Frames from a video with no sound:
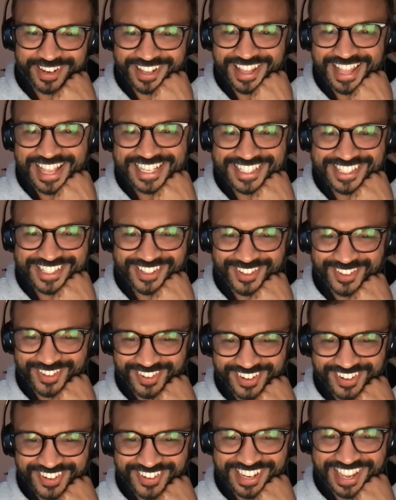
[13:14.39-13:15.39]
Alaska
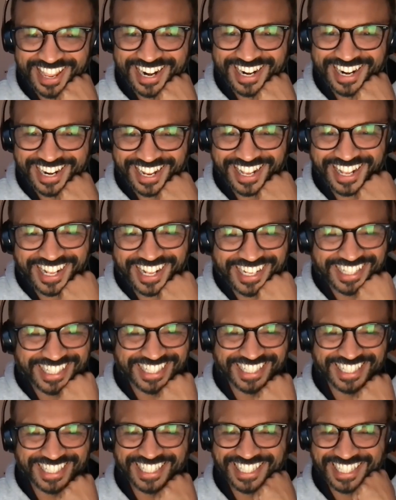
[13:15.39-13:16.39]
or Canada.
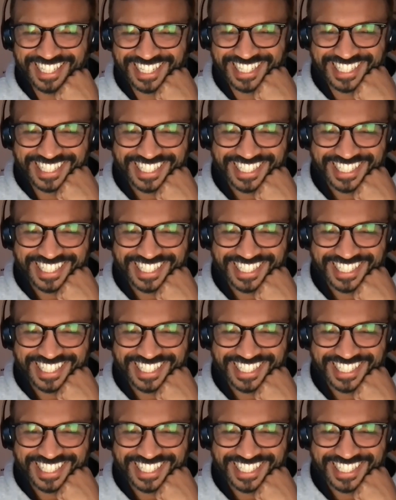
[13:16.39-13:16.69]
That's